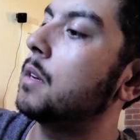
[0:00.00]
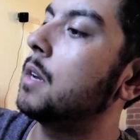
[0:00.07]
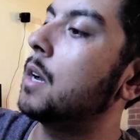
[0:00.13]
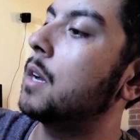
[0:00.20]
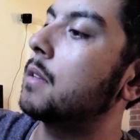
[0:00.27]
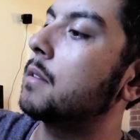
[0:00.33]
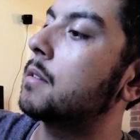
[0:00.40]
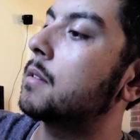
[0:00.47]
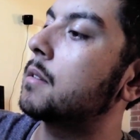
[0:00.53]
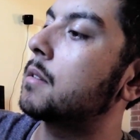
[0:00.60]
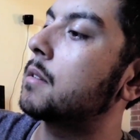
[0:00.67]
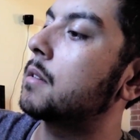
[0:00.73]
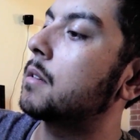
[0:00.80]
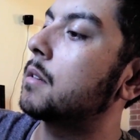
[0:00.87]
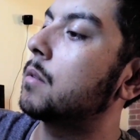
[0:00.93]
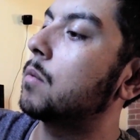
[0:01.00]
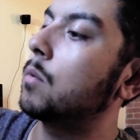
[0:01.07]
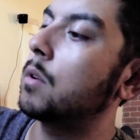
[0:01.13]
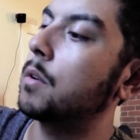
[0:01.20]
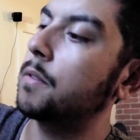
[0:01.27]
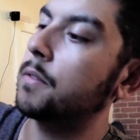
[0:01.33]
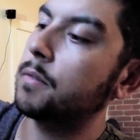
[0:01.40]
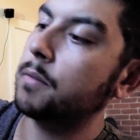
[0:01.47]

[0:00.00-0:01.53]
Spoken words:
nuts were